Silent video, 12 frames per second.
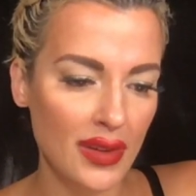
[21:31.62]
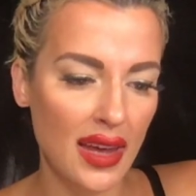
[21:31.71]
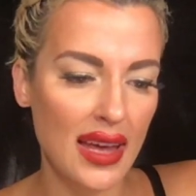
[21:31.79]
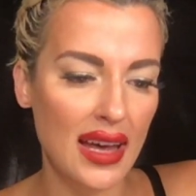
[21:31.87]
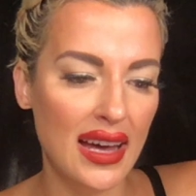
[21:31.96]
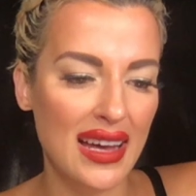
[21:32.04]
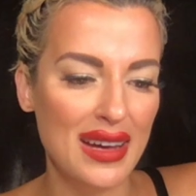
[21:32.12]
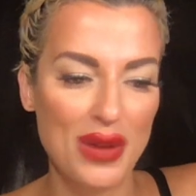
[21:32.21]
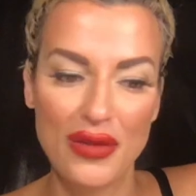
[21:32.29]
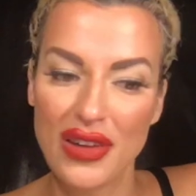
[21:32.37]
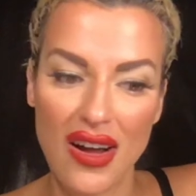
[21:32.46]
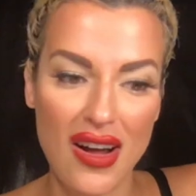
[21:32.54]

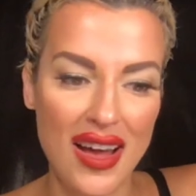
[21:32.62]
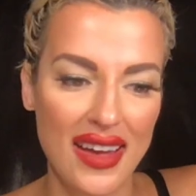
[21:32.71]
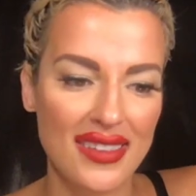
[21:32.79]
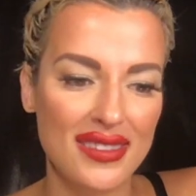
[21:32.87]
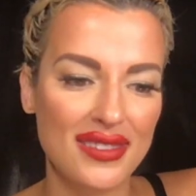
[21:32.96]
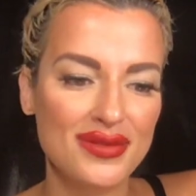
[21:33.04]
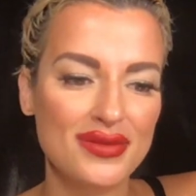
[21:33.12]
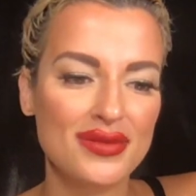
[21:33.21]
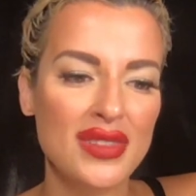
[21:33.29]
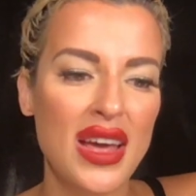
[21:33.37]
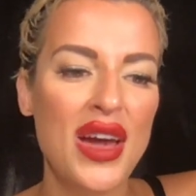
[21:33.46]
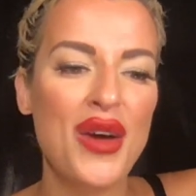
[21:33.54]
Moving on.
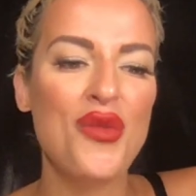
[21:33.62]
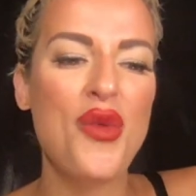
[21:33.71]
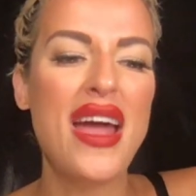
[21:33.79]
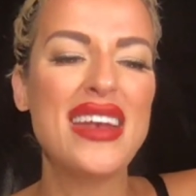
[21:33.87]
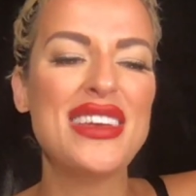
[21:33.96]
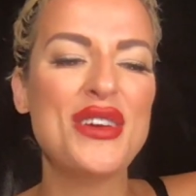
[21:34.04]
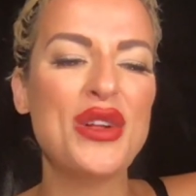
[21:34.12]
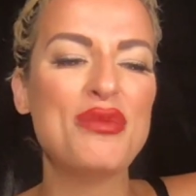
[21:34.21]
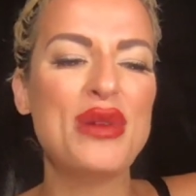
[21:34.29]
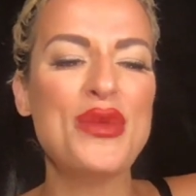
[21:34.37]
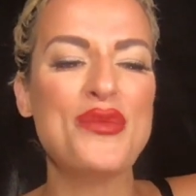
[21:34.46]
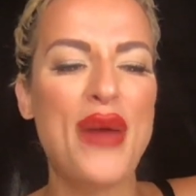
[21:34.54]
When you'll
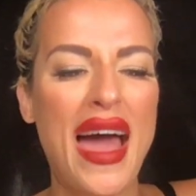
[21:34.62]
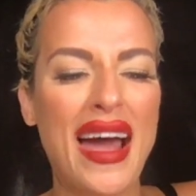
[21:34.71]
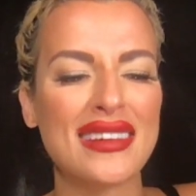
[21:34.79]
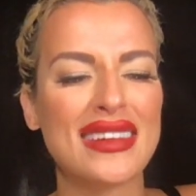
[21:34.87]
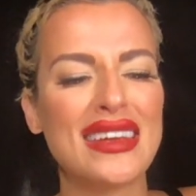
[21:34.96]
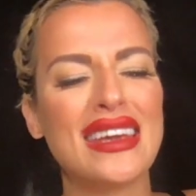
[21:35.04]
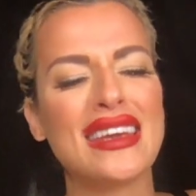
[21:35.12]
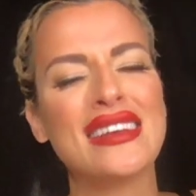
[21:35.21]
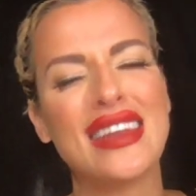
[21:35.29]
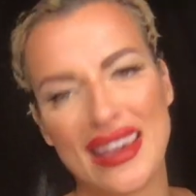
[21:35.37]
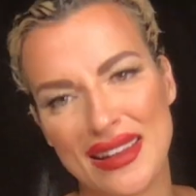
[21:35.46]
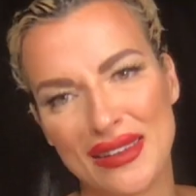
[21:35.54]
be back in
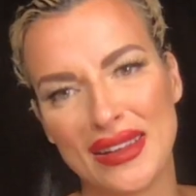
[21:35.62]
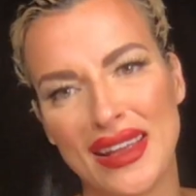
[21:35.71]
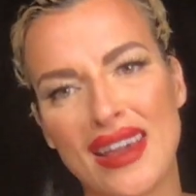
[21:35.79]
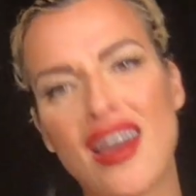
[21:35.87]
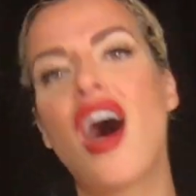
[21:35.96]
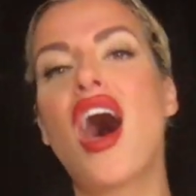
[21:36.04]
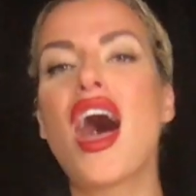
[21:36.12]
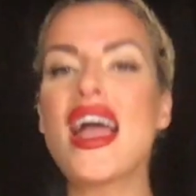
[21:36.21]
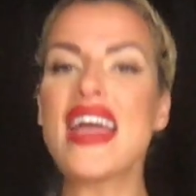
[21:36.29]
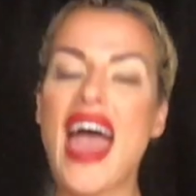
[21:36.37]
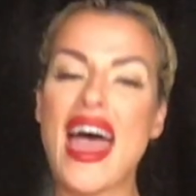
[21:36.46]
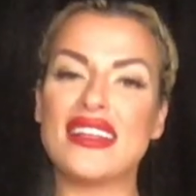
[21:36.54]
Italy. I
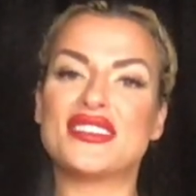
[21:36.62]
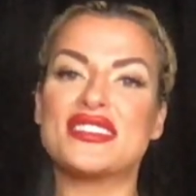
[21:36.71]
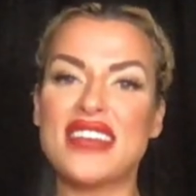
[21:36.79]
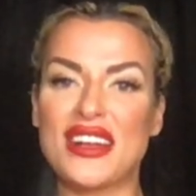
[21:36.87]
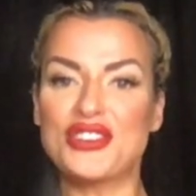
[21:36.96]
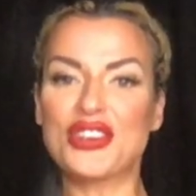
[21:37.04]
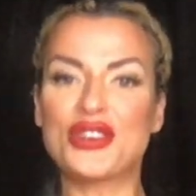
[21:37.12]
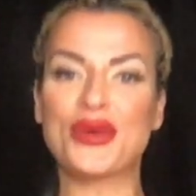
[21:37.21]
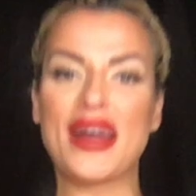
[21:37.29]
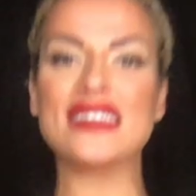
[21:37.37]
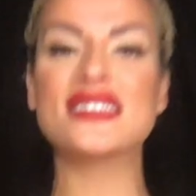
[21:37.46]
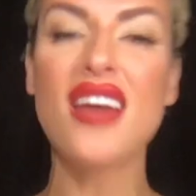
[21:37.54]
had such a
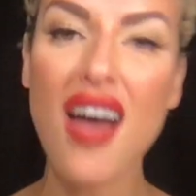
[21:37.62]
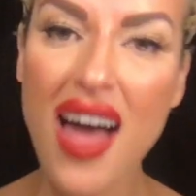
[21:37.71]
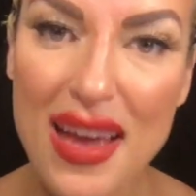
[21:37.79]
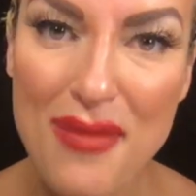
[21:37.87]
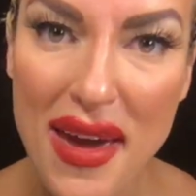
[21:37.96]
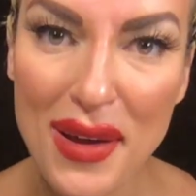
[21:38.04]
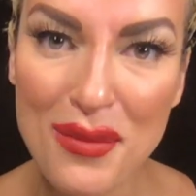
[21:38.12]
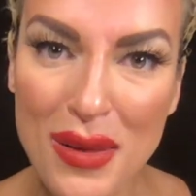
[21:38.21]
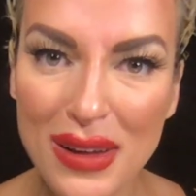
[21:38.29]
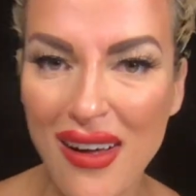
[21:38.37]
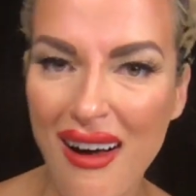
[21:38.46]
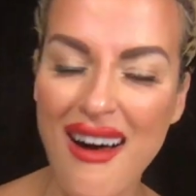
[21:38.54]
great time in
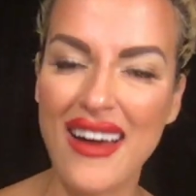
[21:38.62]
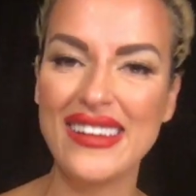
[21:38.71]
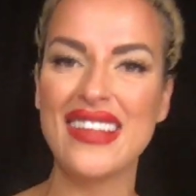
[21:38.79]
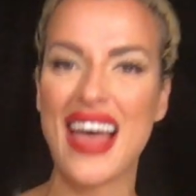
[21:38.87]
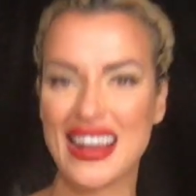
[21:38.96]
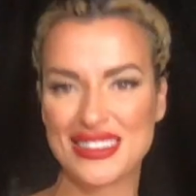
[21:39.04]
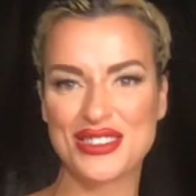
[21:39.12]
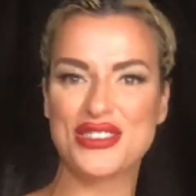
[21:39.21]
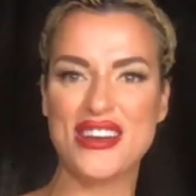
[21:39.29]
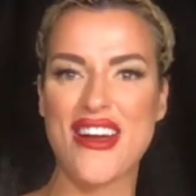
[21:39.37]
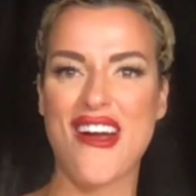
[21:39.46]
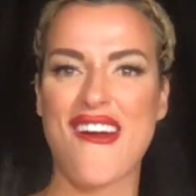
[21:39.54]
Milan last
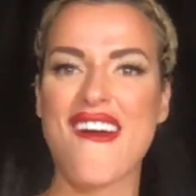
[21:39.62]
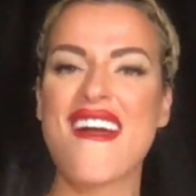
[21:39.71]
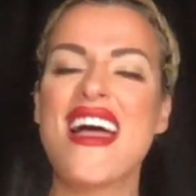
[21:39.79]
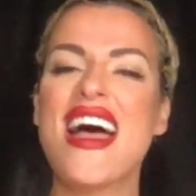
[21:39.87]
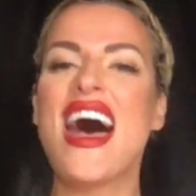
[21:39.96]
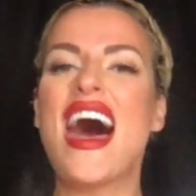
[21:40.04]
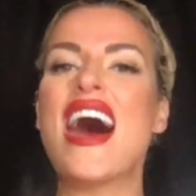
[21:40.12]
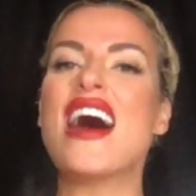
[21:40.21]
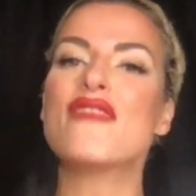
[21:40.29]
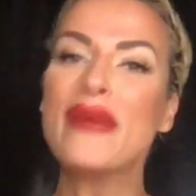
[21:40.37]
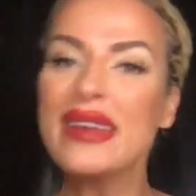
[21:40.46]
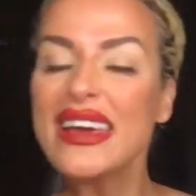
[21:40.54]
year.
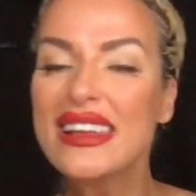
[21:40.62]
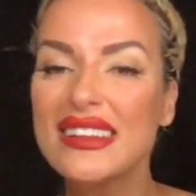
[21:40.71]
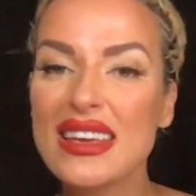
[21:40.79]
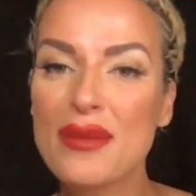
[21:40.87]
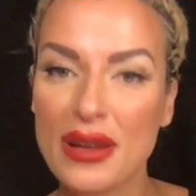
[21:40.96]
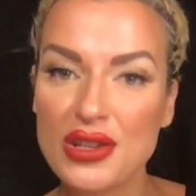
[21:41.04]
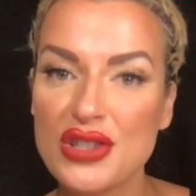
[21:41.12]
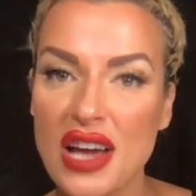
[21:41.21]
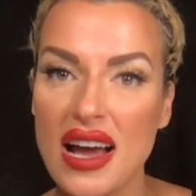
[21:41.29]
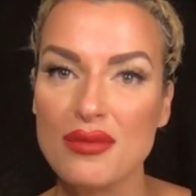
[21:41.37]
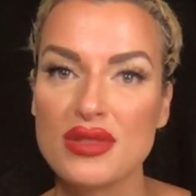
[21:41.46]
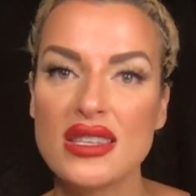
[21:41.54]
I've been to Italy a bunch of
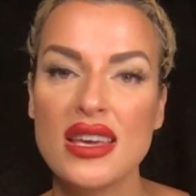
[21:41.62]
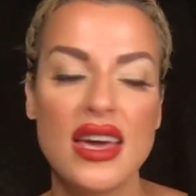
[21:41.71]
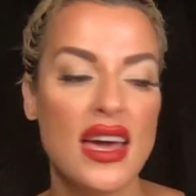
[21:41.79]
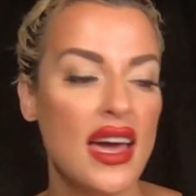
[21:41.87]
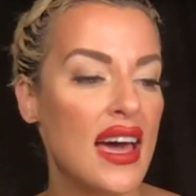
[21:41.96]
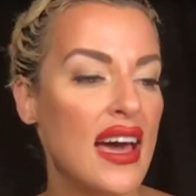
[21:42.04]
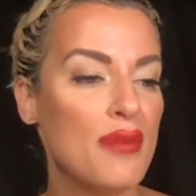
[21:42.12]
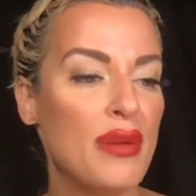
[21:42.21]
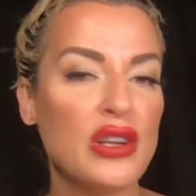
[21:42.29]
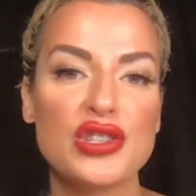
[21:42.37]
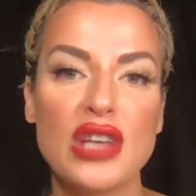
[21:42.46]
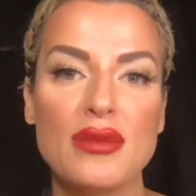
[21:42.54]
times.
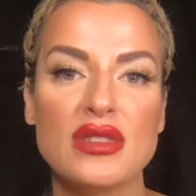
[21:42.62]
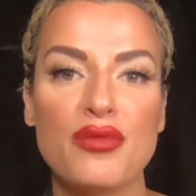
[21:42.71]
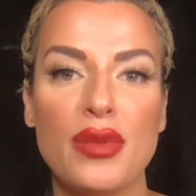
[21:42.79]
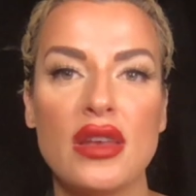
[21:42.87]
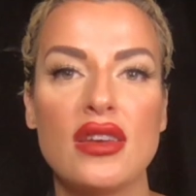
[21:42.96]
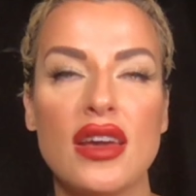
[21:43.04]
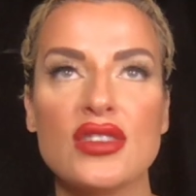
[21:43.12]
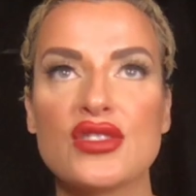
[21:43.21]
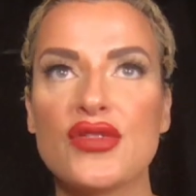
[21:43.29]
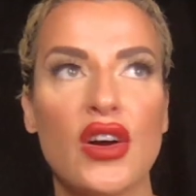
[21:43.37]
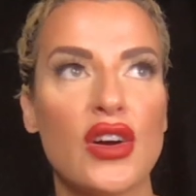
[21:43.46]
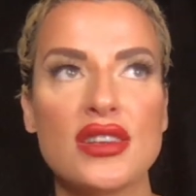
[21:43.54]
I've been as
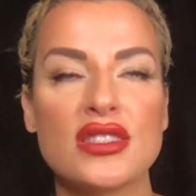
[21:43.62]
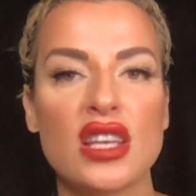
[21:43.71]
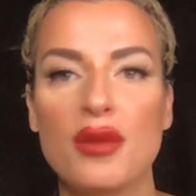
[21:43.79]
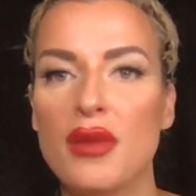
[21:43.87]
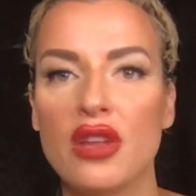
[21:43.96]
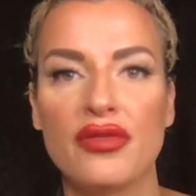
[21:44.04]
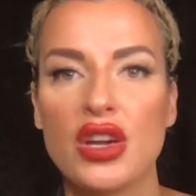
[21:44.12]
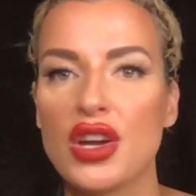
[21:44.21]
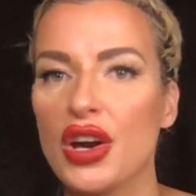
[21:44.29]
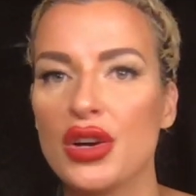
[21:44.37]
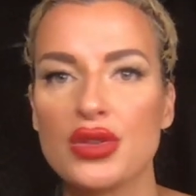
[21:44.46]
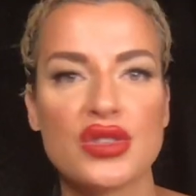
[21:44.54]
far as Amalfi
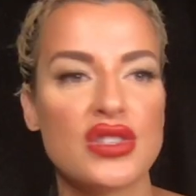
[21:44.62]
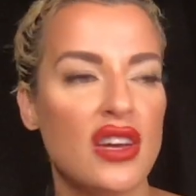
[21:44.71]
Coast.